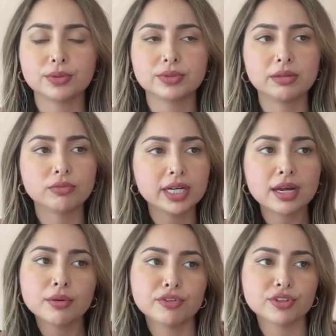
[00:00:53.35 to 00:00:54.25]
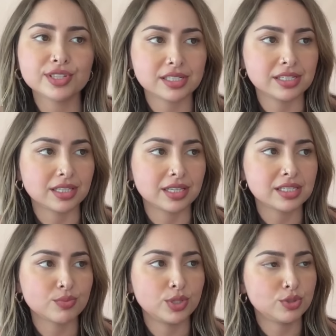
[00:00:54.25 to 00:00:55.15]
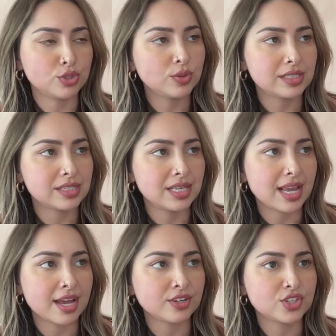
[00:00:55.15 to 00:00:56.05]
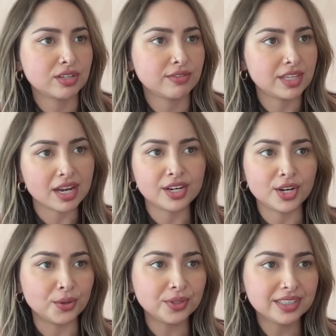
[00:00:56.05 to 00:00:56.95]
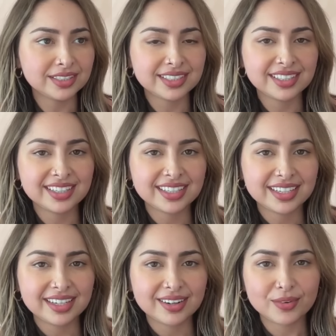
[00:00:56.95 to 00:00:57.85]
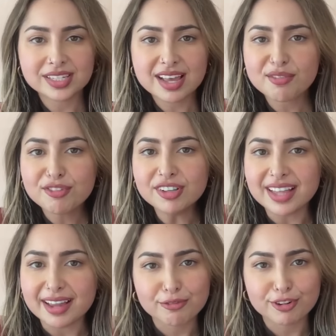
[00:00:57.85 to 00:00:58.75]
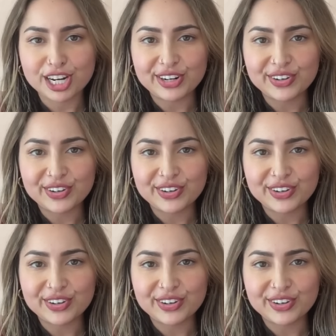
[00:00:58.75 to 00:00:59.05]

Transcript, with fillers: Like right now, if you're listening to this, when you tune into the energy of the unknown, what does that feel like for you?